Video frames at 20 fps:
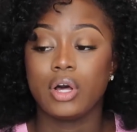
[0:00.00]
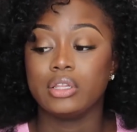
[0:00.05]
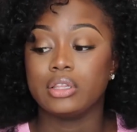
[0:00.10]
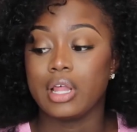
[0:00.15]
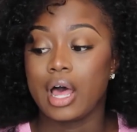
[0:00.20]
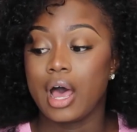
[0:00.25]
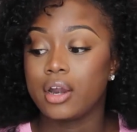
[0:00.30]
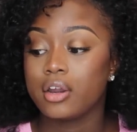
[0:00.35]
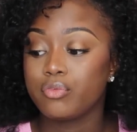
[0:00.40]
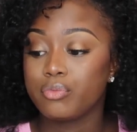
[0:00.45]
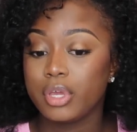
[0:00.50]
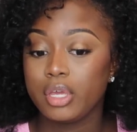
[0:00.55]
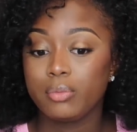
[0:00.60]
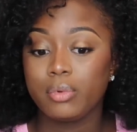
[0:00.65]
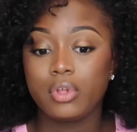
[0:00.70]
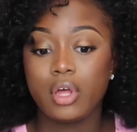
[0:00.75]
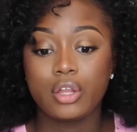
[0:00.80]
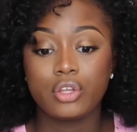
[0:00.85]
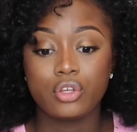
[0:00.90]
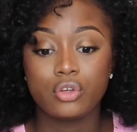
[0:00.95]
A lot of
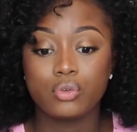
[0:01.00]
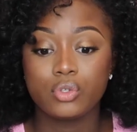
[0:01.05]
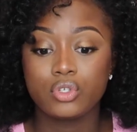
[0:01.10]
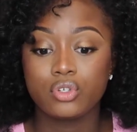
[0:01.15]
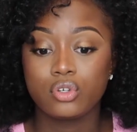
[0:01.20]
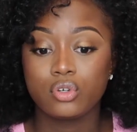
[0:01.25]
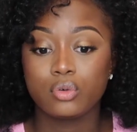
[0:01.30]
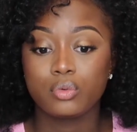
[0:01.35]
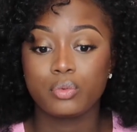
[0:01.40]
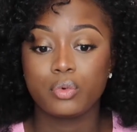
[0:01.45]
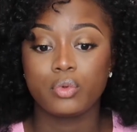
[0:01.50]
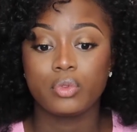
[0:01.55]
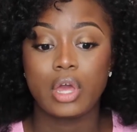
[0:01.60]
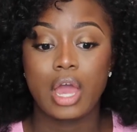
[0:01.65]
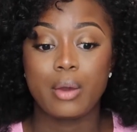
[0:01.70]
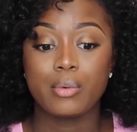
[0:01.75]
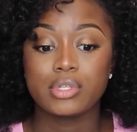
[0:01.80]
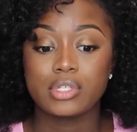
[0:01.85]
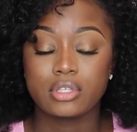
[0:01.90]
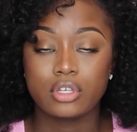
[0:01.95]
people on YouTube,
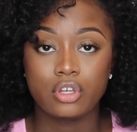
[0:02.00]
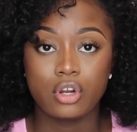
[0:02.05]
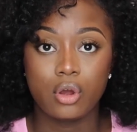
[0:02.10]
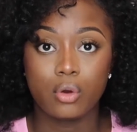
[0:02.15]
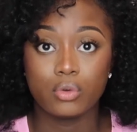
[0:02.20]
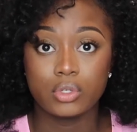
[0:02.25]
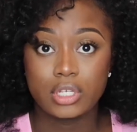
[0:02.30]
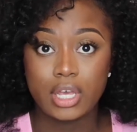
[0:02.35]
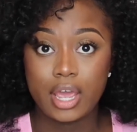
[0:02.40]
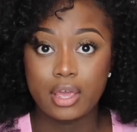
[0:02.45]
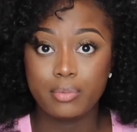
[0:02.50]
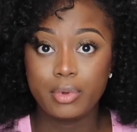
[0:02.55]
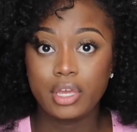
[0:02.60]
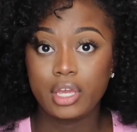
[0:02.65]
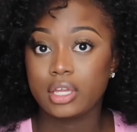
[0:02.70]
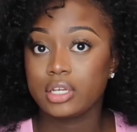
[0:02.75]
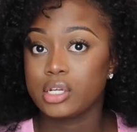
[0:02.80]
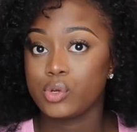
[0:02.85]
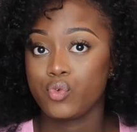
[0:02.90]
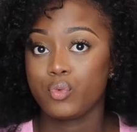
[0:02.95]
I was, you know,
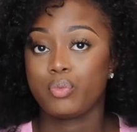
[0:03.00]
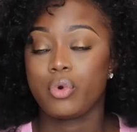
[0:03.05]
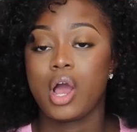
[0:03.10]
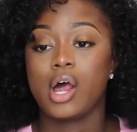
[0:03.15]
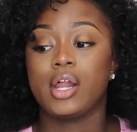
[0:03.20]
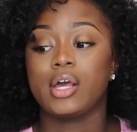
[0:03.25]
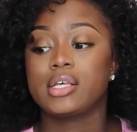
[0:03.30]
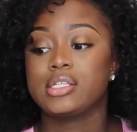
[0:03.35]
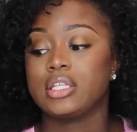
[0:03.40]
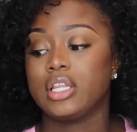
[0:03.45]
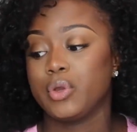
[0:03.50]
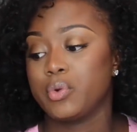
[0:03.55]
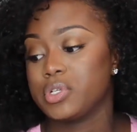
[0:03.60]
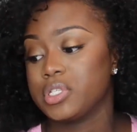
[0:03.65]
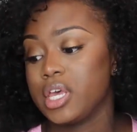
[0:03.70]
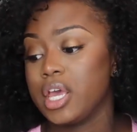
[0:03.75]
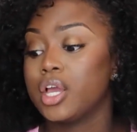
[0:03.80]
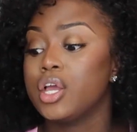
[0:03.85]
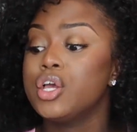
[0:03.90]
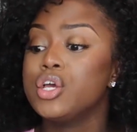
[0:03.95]
typing in different products, and they were
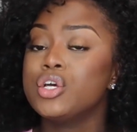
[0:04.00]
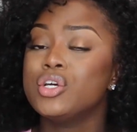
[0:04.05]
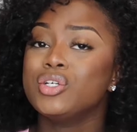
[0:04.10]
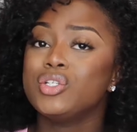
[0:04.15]
saying,